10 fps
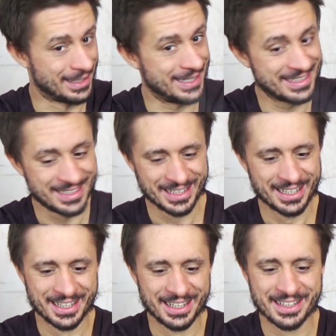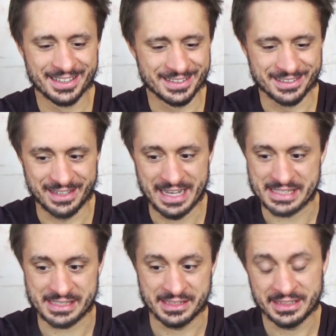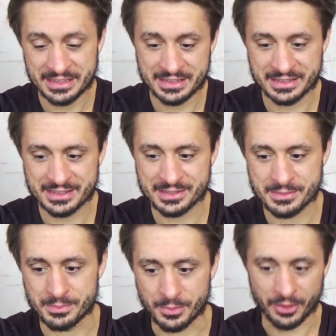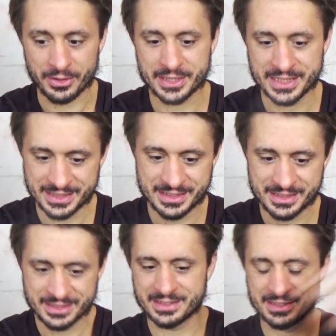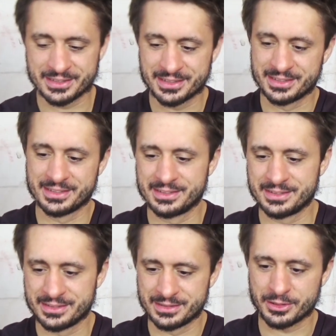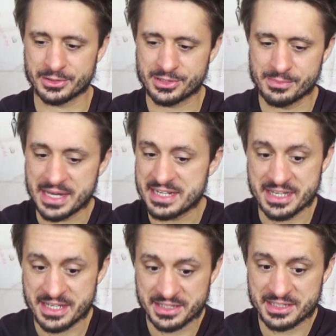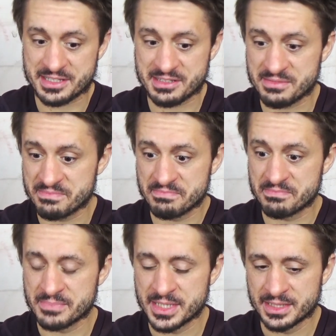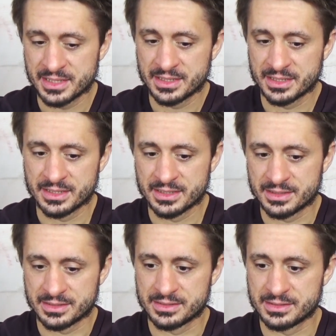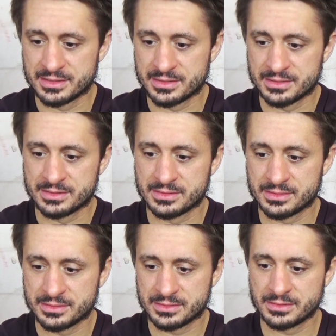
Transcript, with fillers: uh, less heat, more heat, uh, uh not so many hits. Uh,